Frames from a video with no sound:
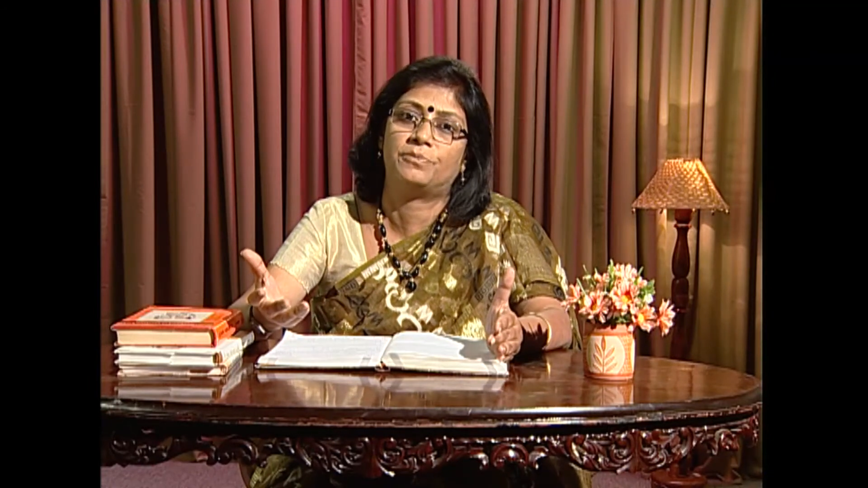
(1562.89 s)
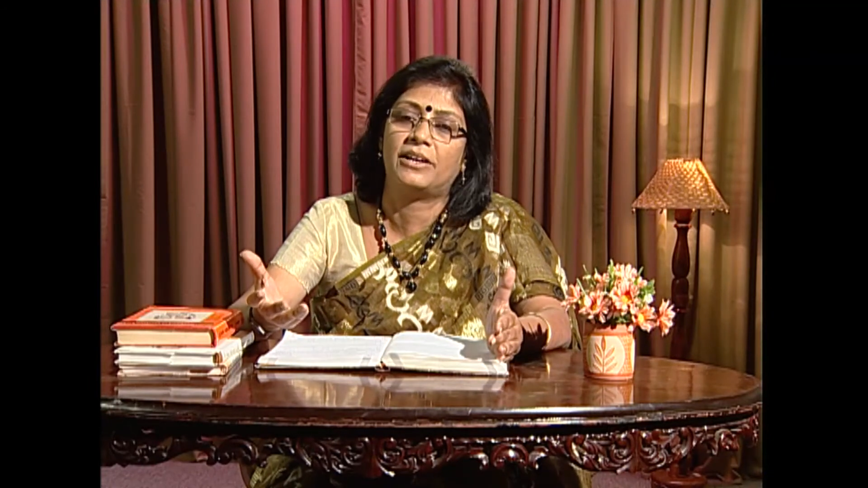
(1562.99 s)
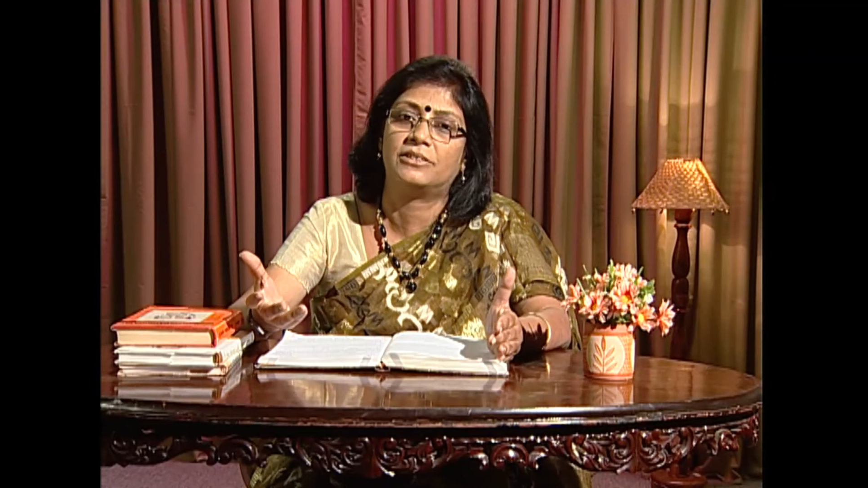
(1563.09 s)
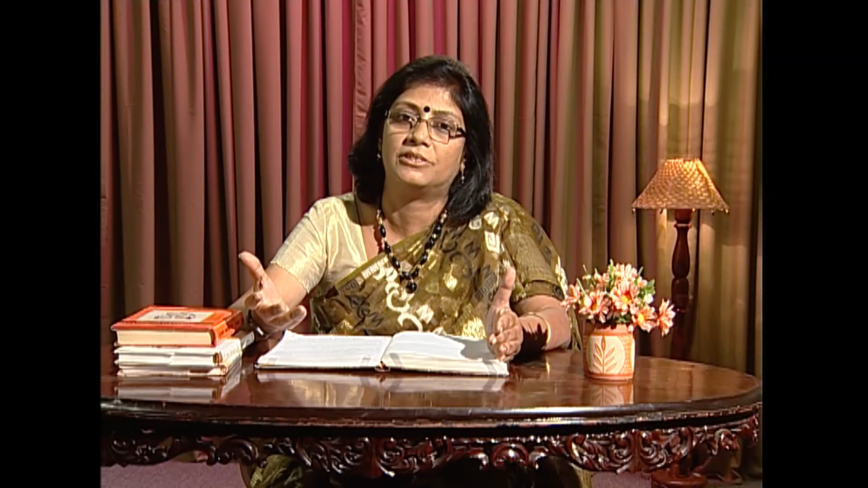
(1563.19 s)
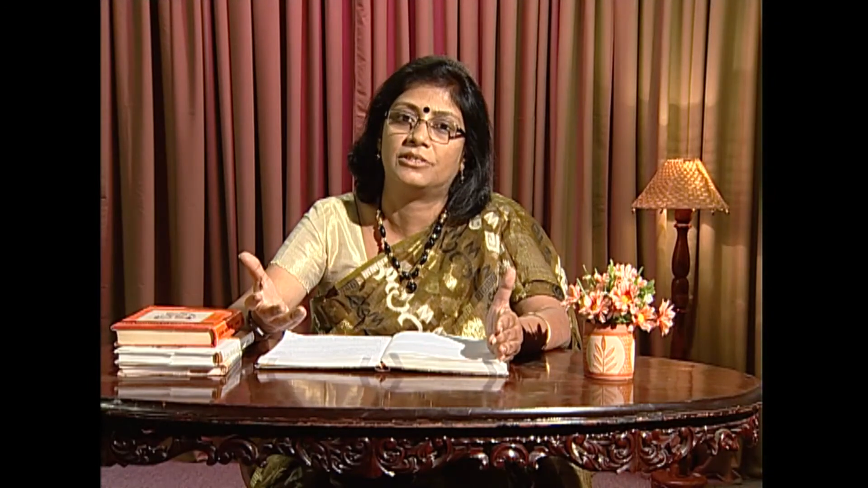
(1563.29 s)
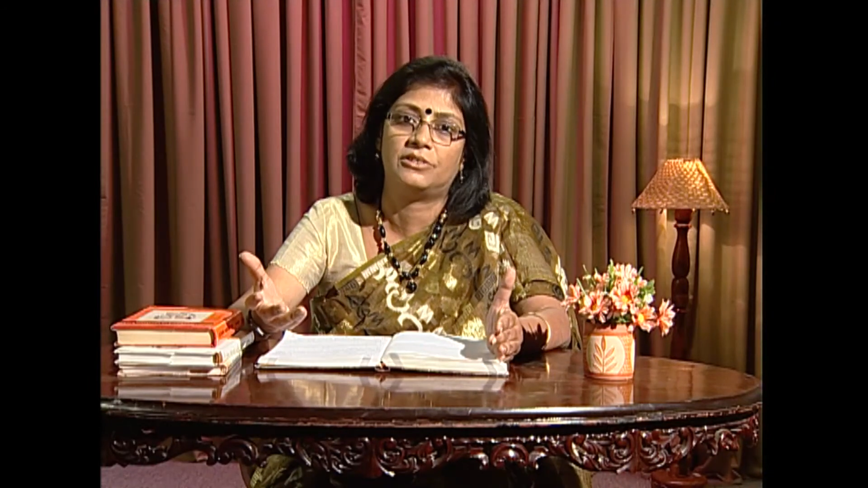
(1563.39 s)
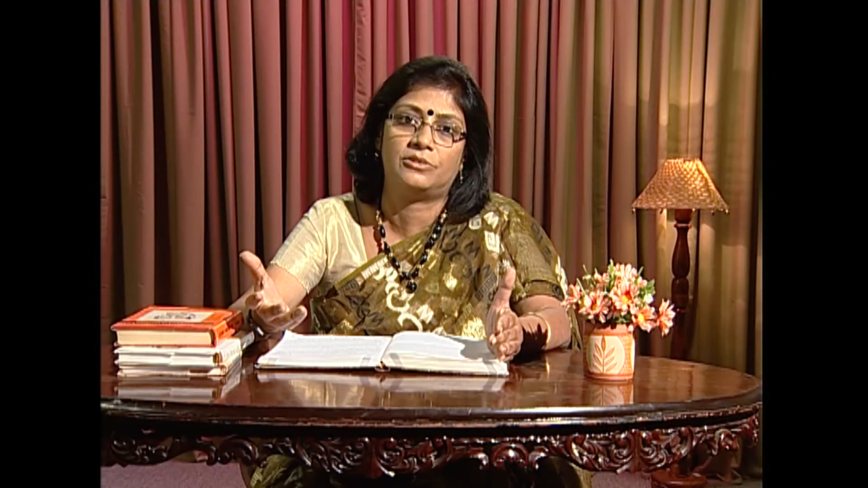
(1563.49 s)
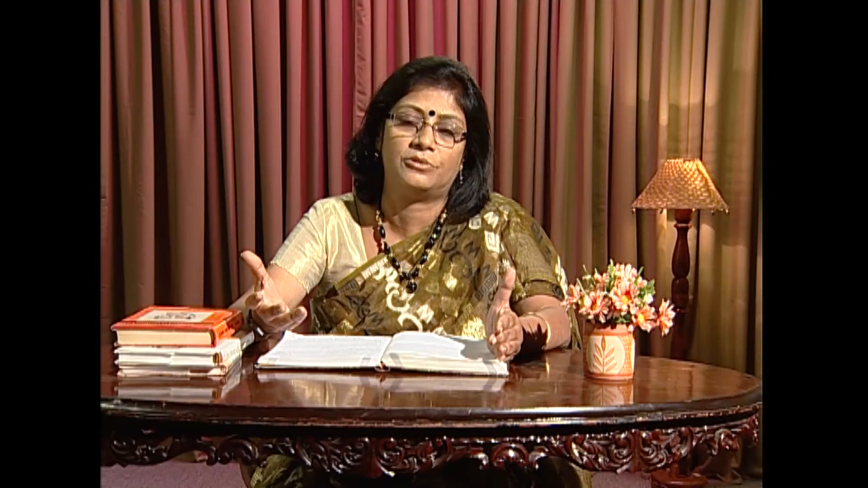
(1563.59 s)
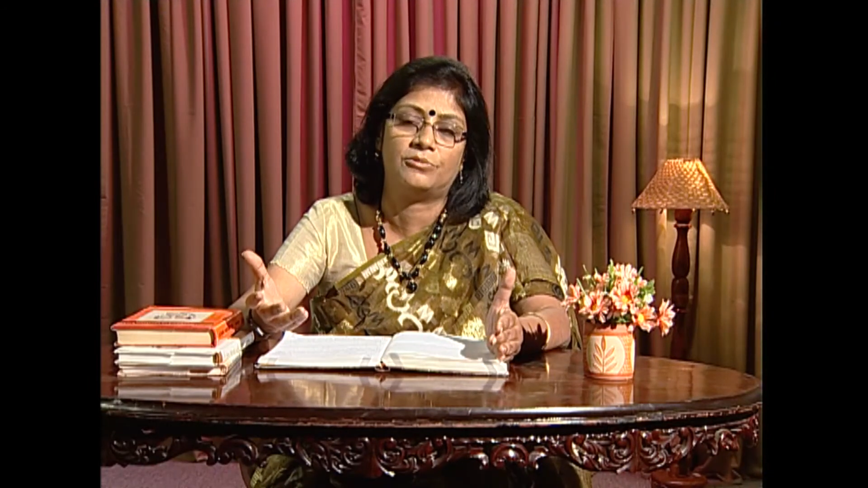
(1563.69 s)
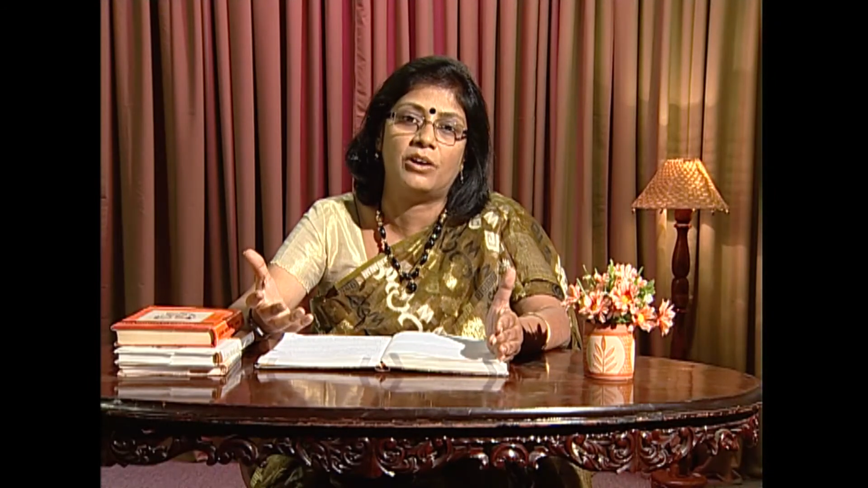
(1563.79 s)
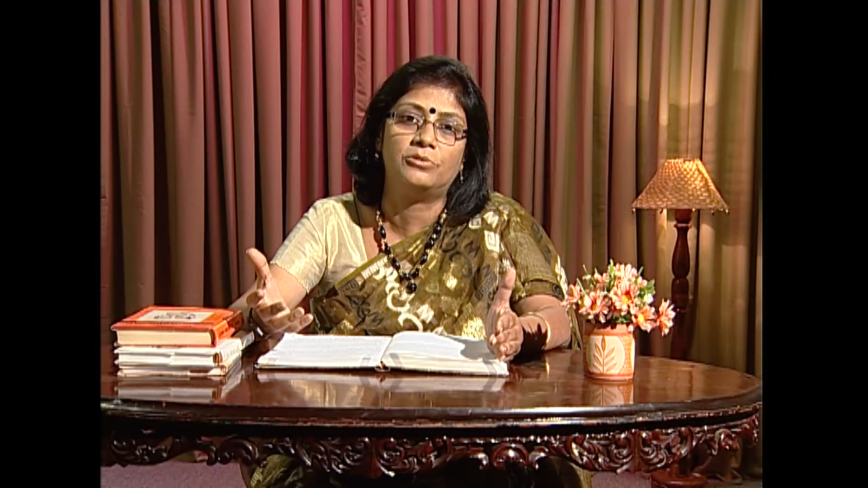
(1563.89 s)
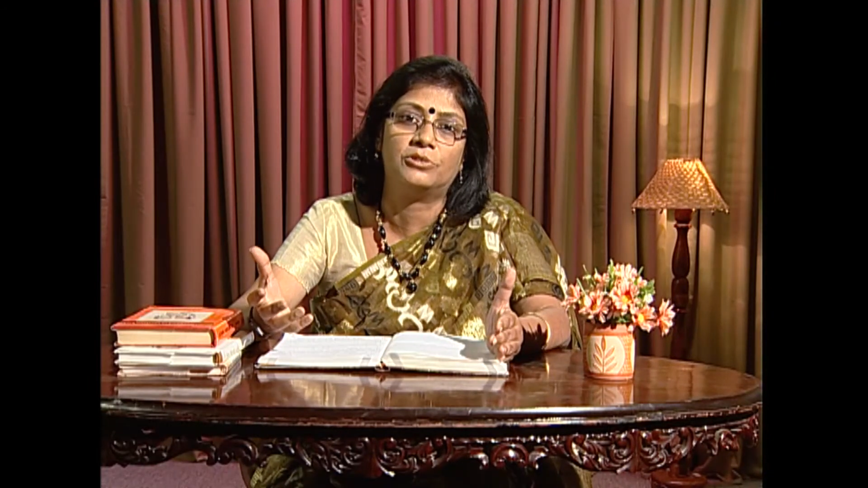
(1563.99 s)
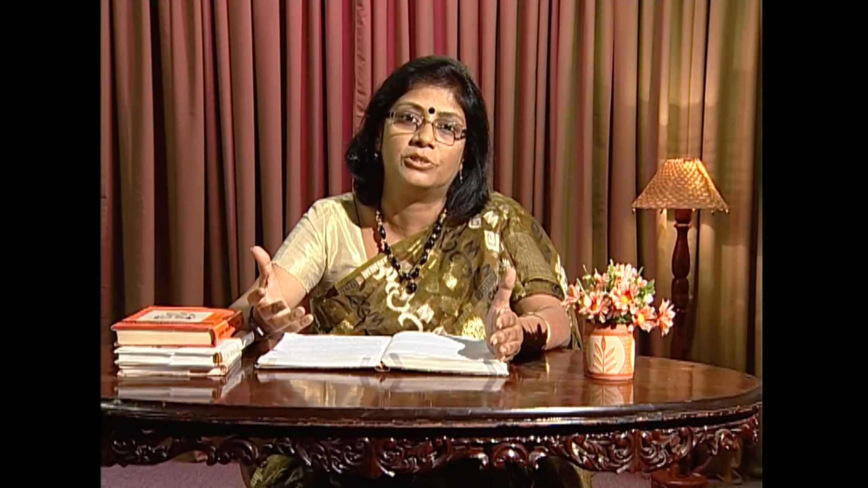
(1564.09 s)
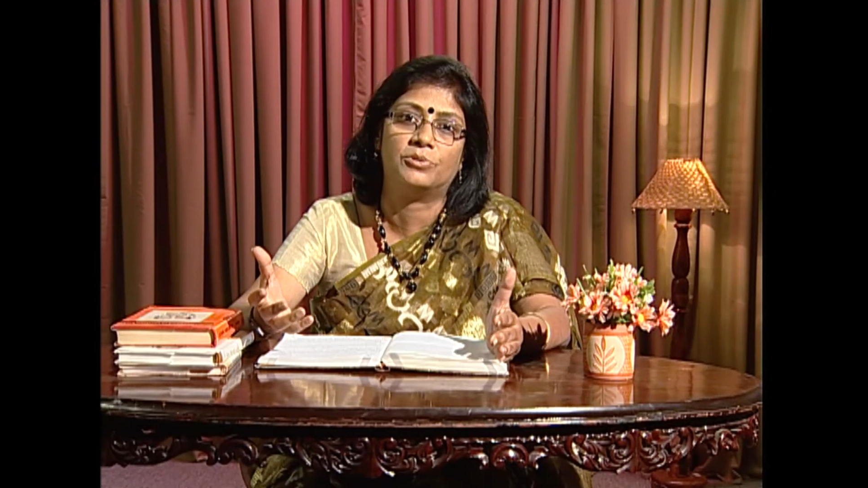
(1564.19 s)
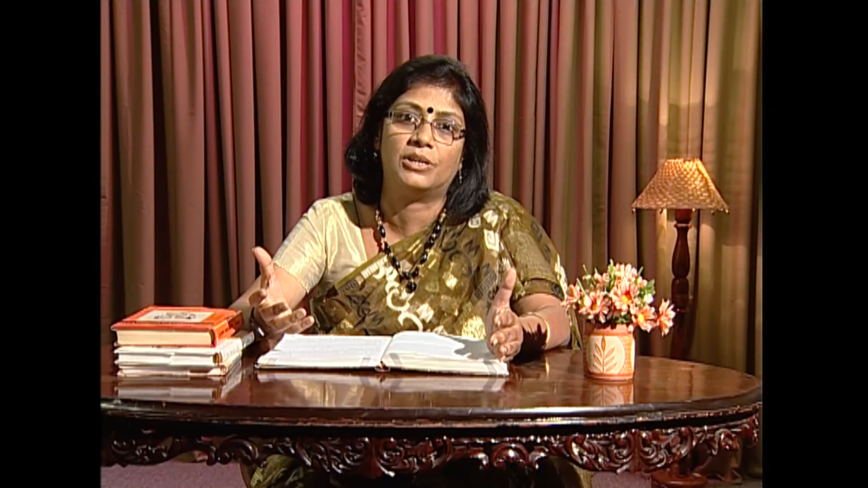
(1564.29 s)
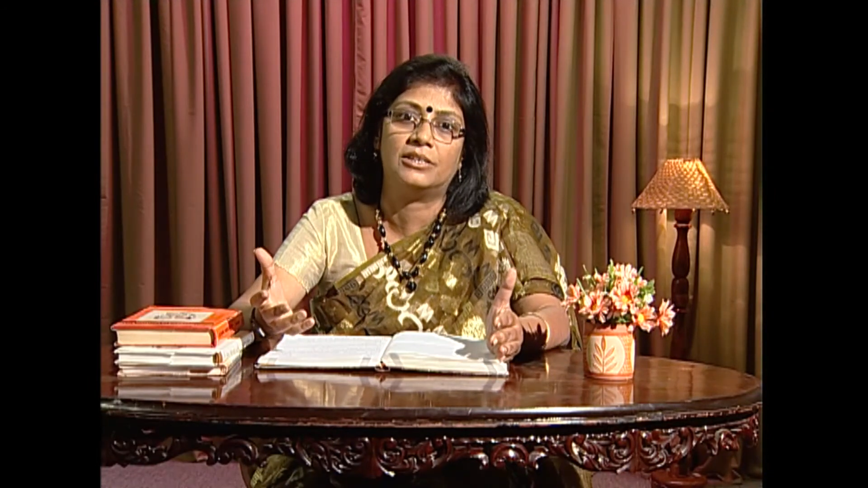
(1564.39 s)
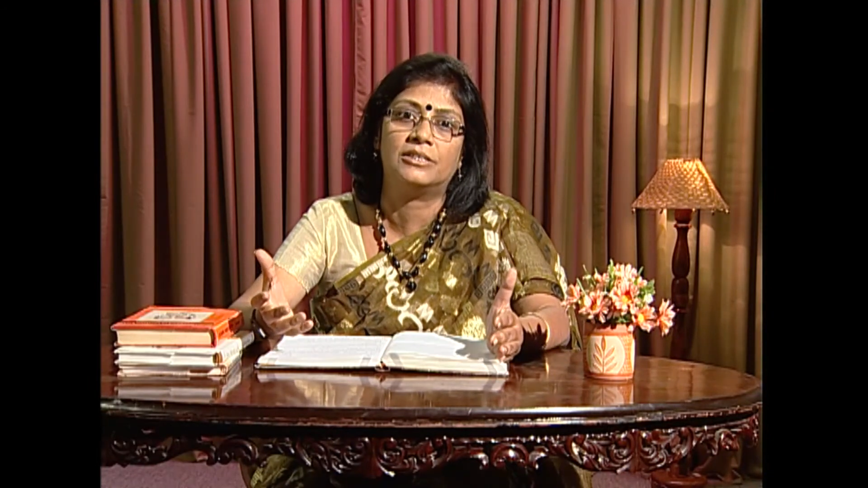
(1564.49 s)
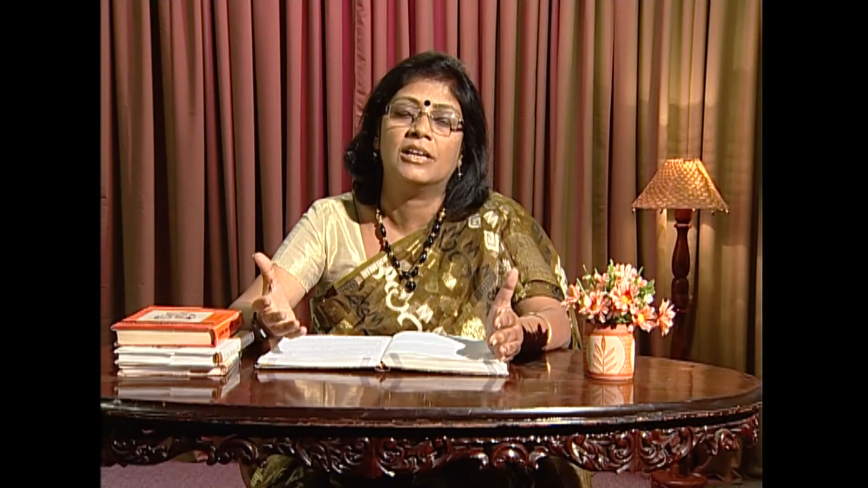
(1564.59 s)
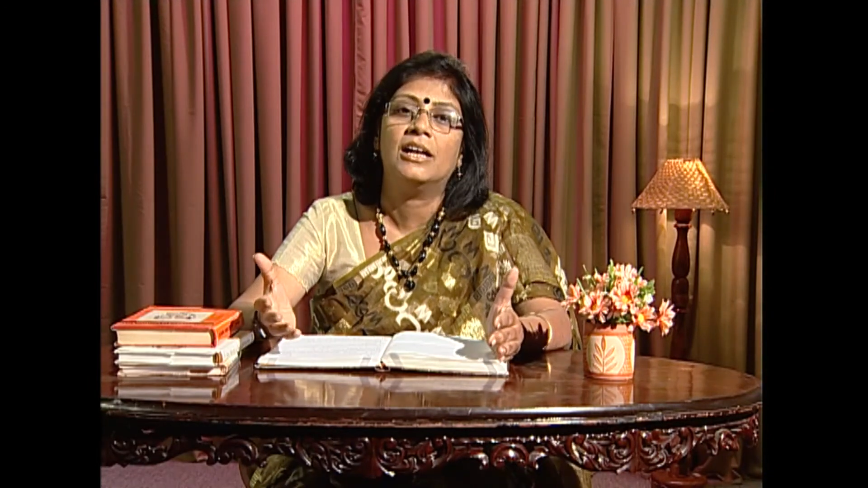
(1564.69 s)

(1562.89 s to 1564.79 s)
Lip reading: practices throughout the world.